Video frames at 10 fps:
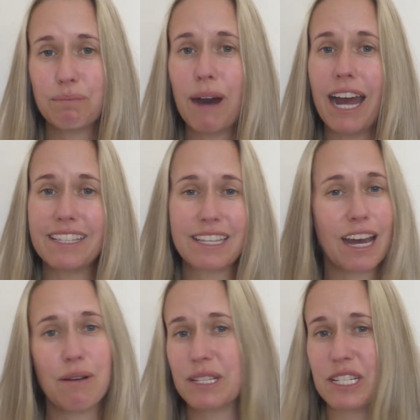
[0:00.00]
But
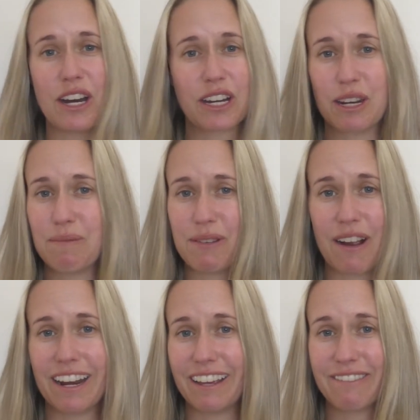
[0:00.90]
I was not going to be
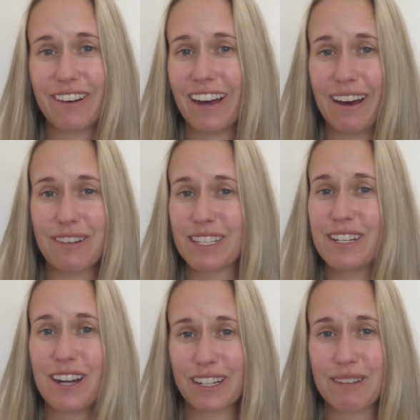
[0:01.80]
running. So
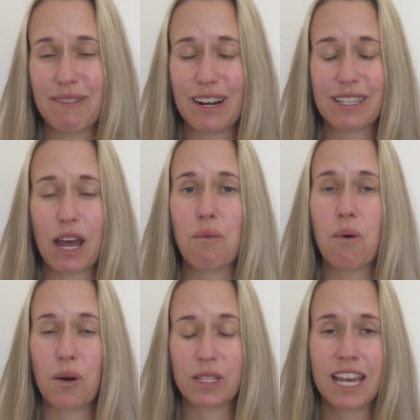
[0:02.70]
I
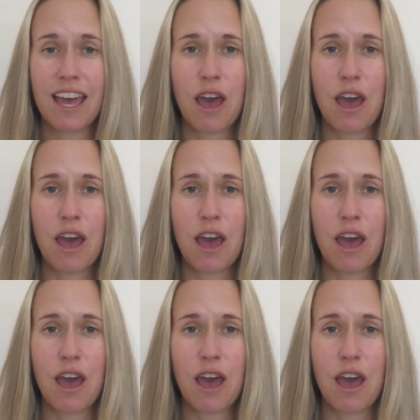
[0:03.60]
walked.